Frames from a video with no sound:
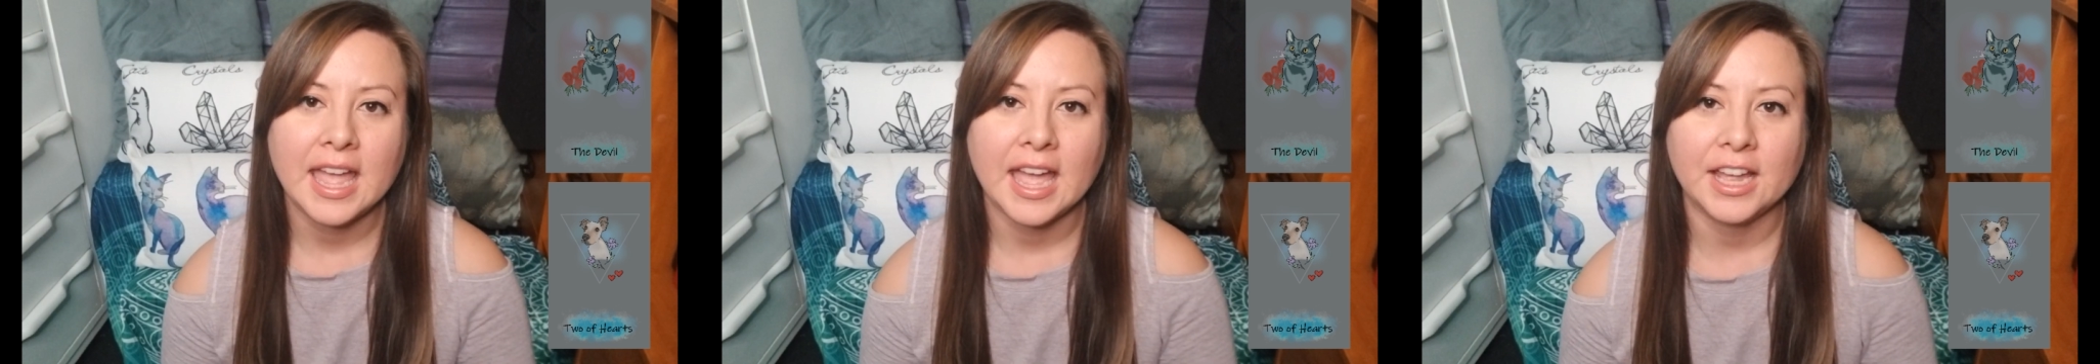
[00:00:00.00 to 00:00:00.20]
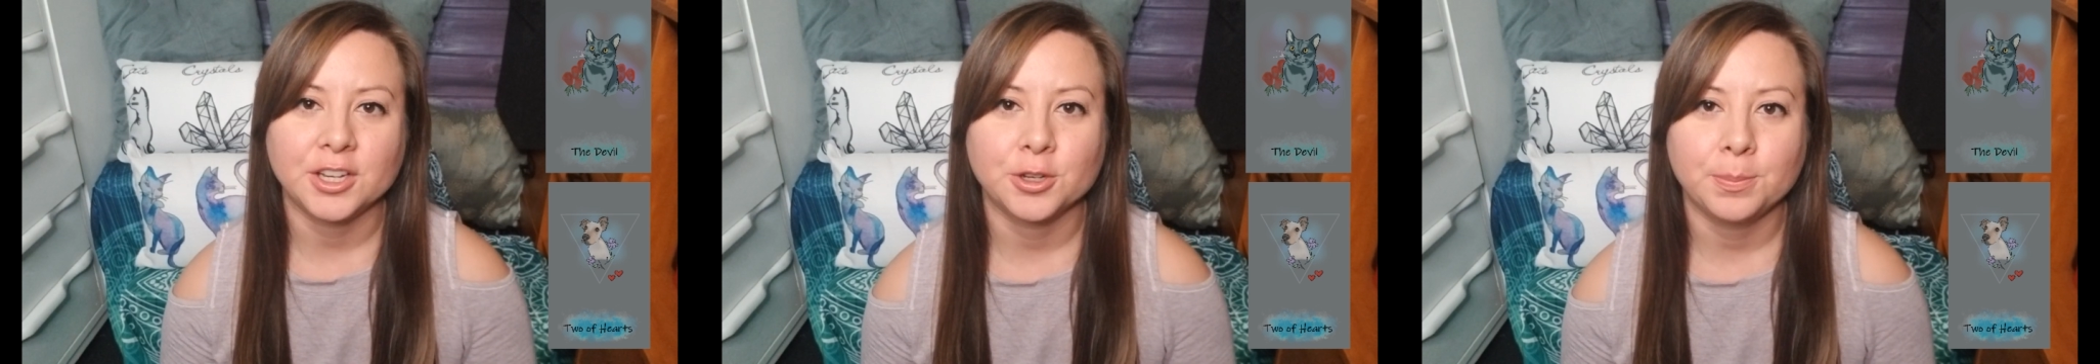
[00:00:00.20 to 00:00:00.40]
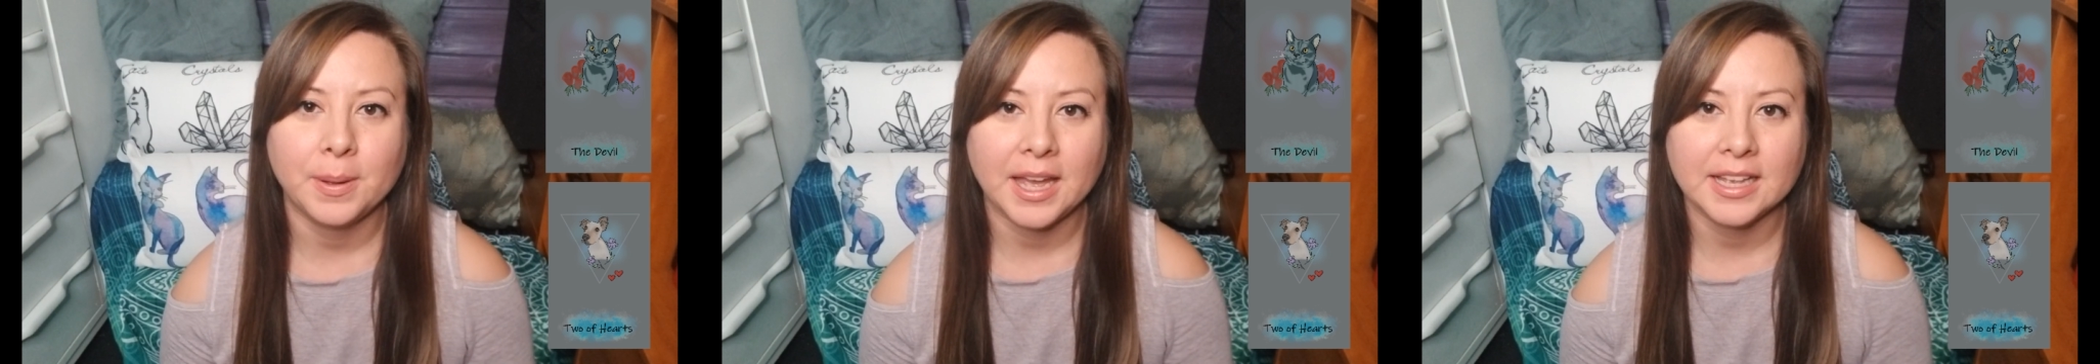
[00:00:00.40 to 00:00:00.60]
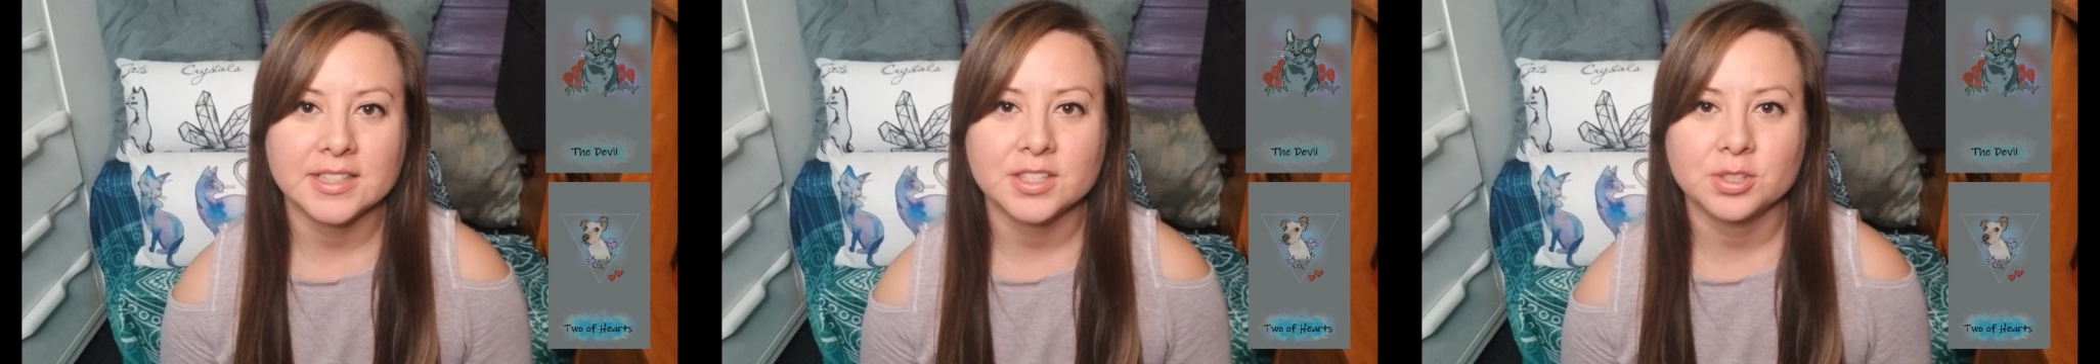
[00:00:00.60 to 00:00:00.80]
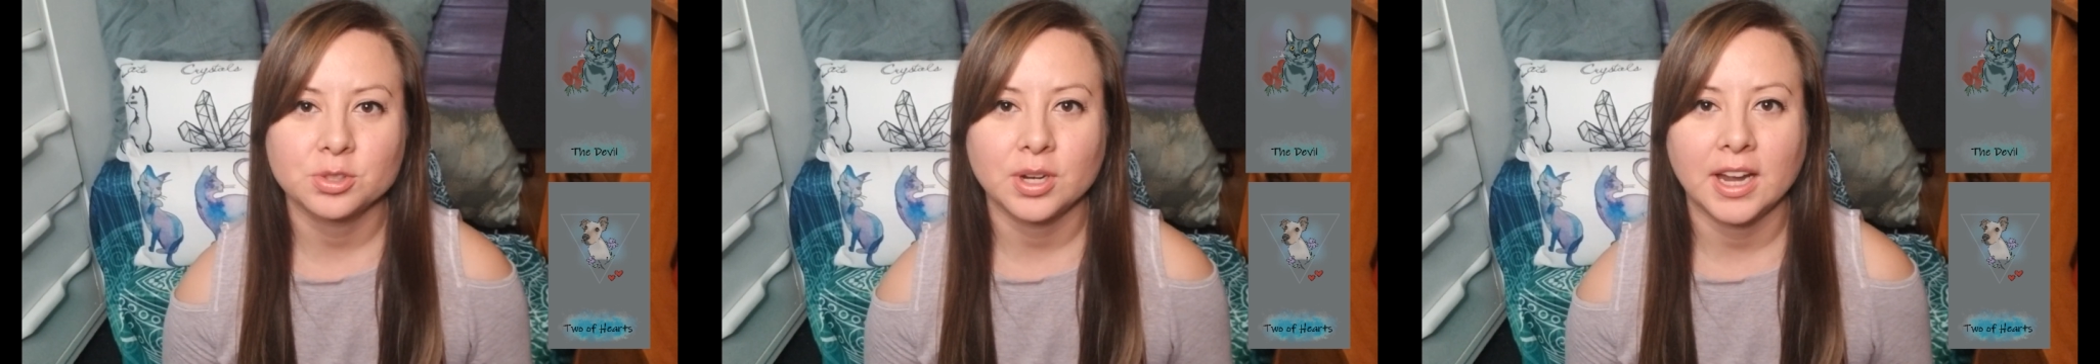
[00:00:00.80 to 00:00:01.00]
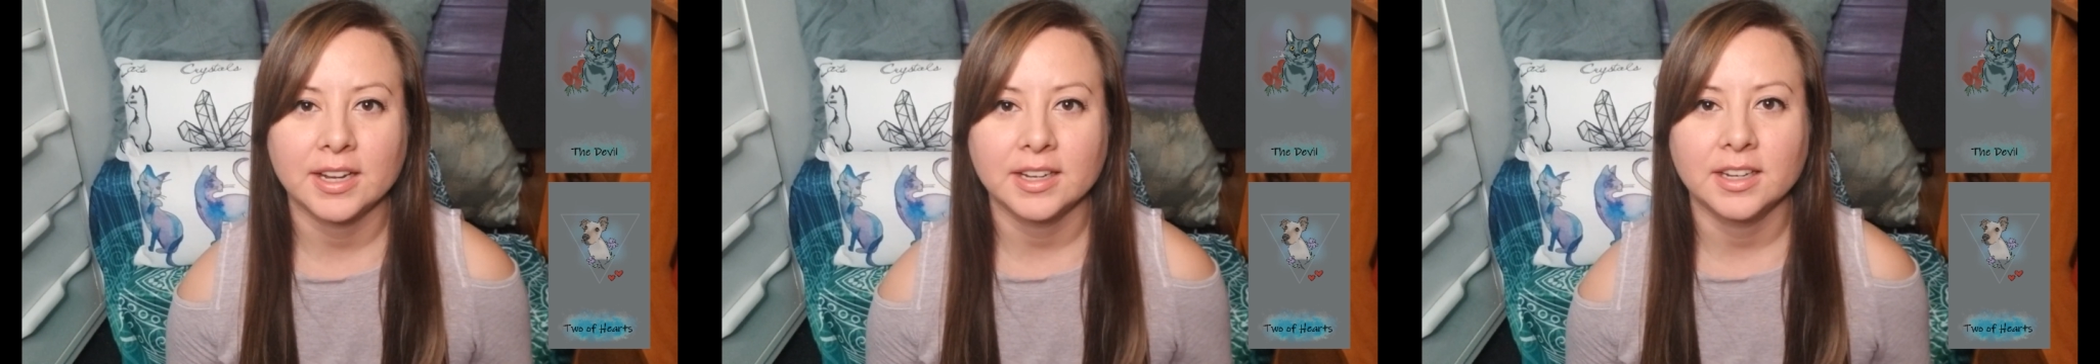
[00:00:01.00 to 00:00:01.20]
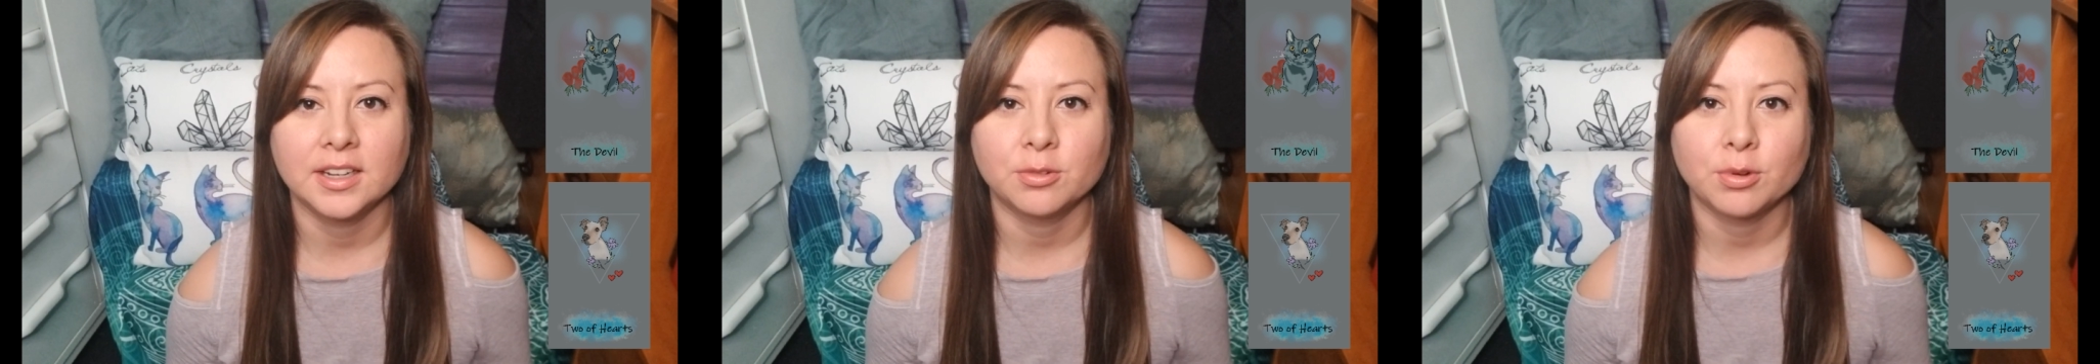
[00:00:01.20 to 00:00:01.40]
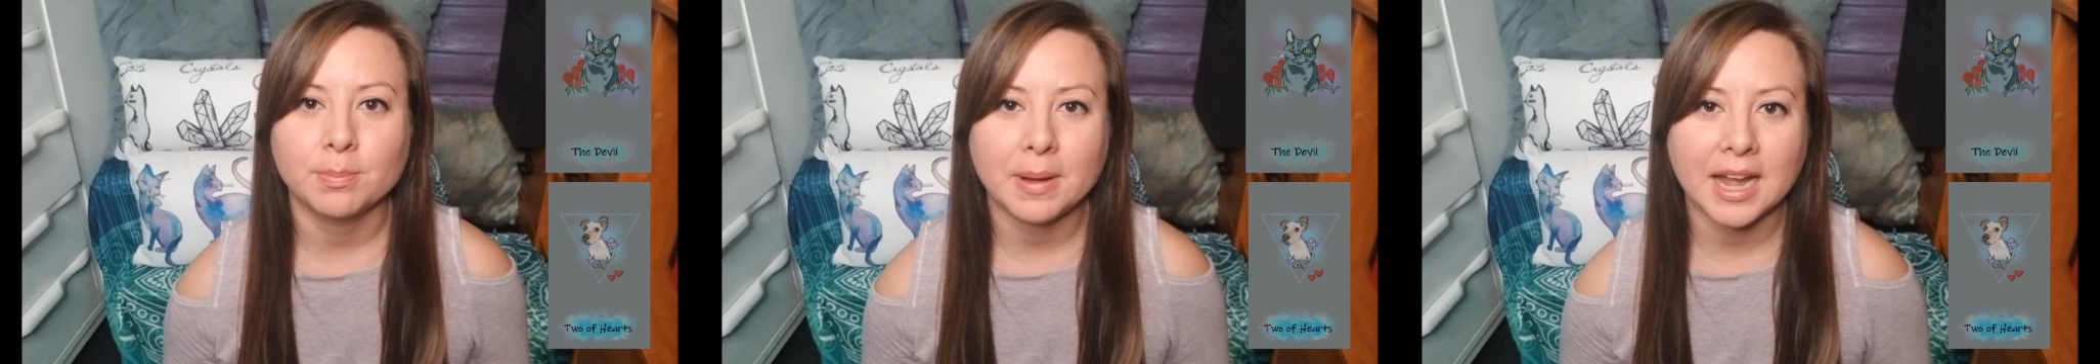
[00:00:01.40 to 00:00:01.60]
And your pet's trying
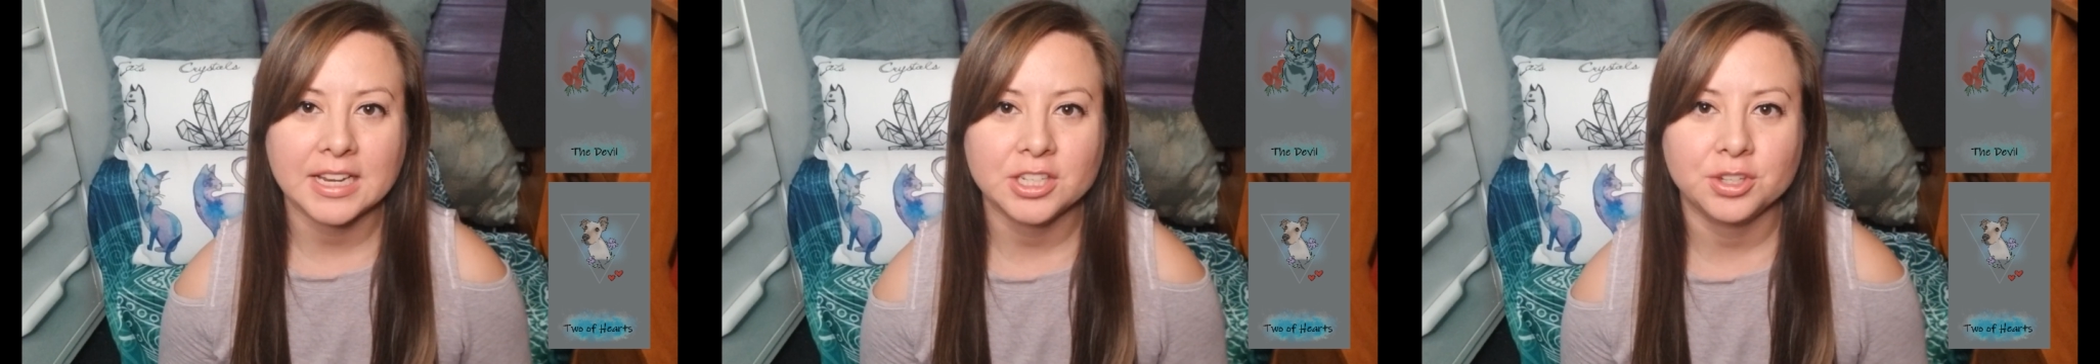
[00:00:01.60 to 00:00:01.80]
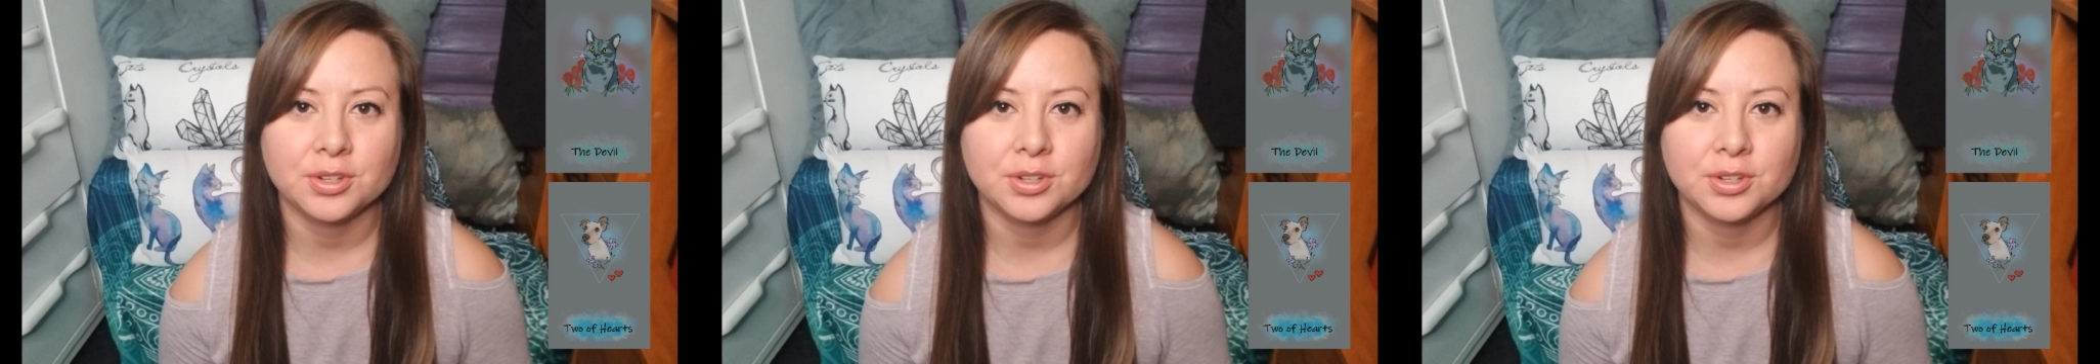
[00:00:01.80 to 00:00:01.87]
to remind